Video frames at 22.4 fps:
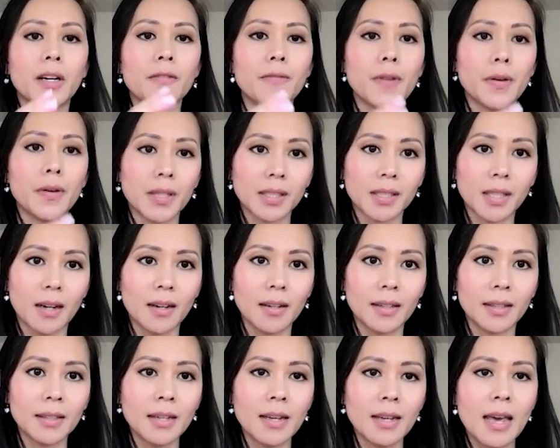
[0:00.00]
to focus
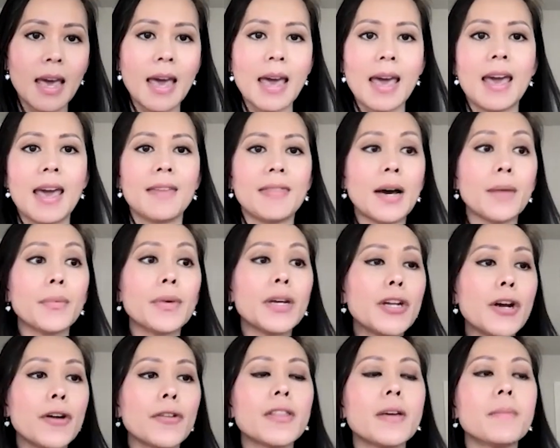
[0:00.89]
on and that we
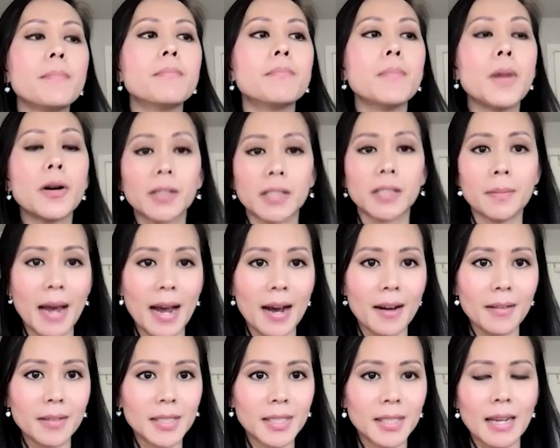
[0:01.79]
know the most
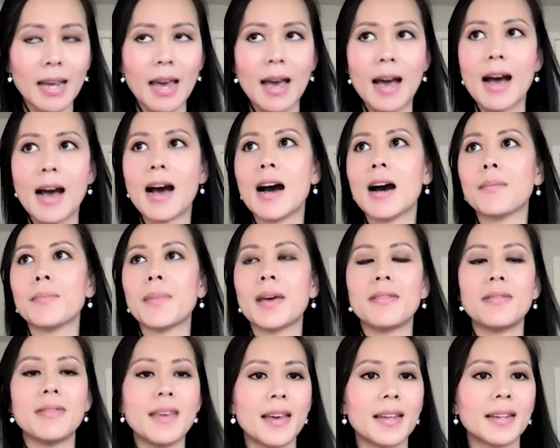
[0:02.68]
about,
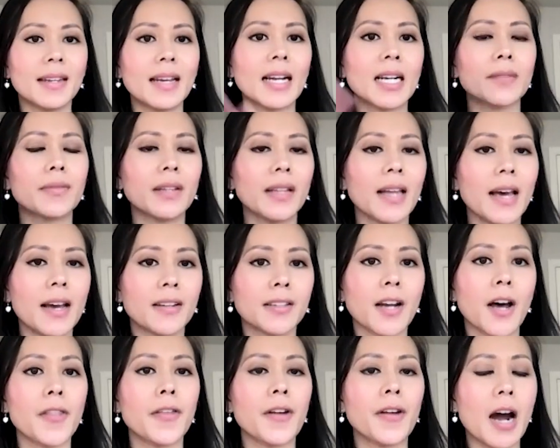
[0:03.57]
and then kind of rely
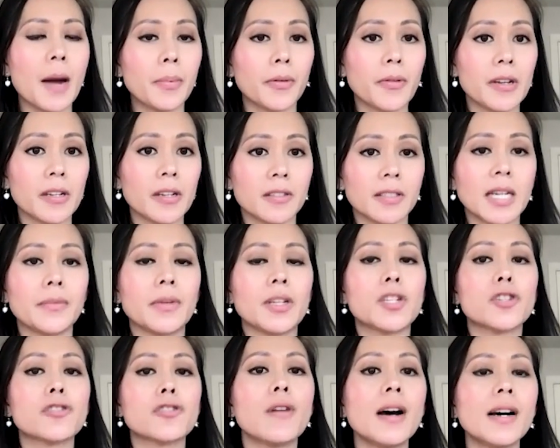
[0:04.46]
on other operators that
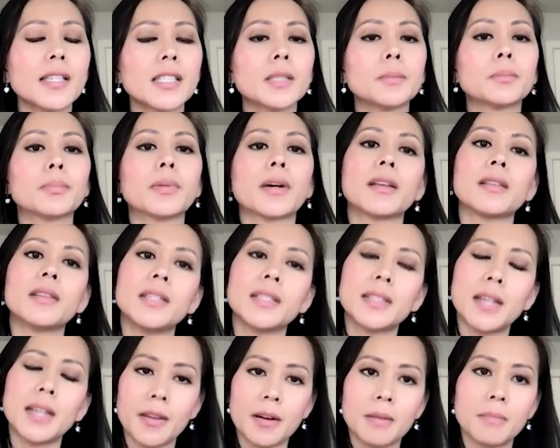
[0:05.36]
we trust to bring
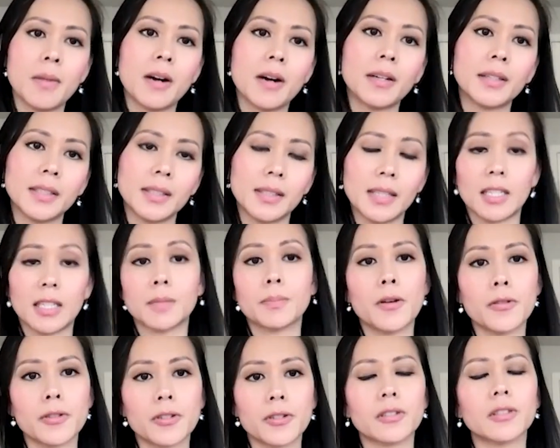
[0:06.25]
these other market
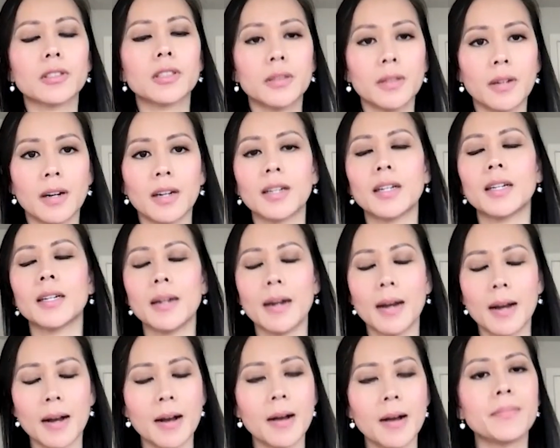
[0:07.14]
exposures to
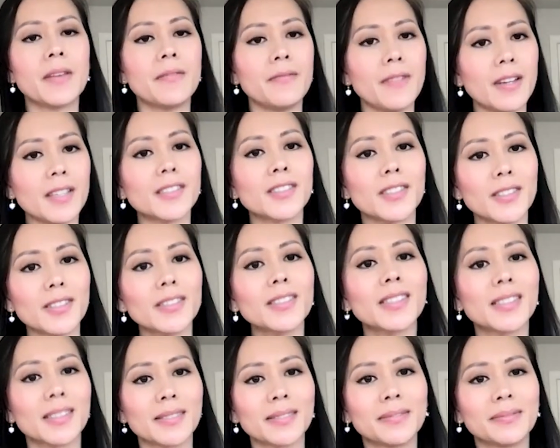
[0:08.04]
our
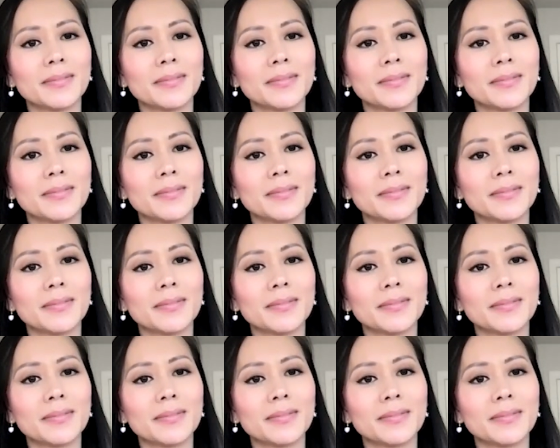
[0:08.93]
investors.